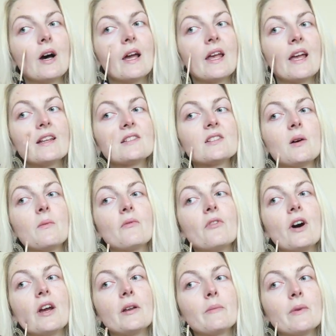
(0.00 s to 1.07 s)
I had some
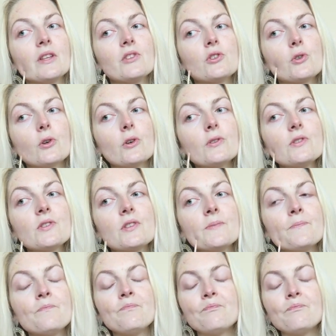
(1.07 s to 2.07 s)
vitamin shots